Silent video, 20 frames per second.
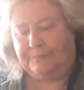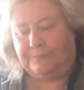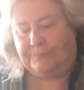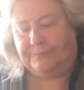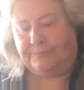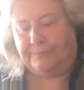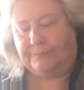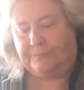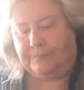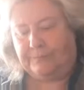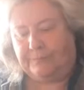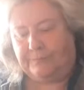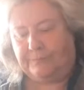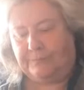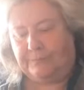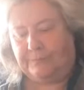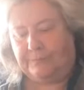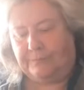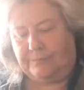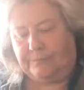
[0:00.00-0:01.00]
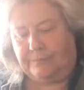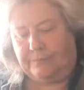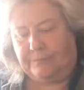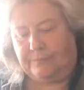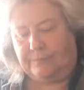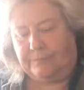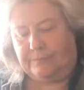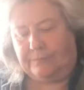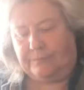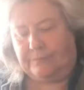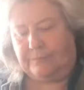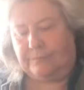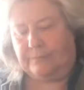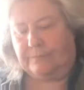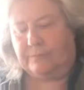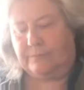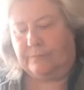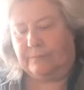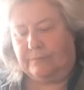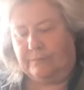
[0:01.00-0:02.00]

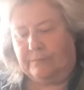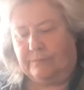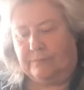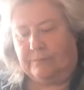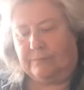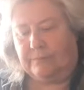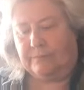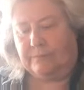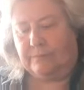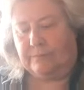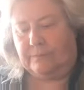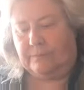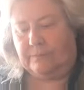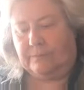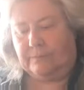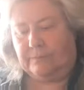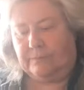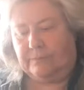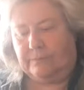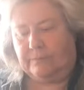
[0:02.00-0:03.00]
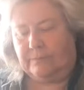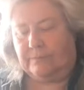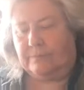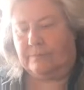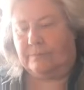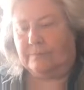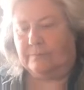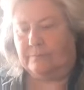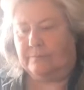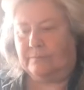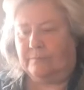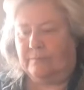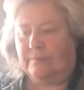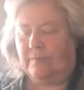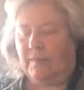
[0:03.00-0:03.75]
(no one is talking)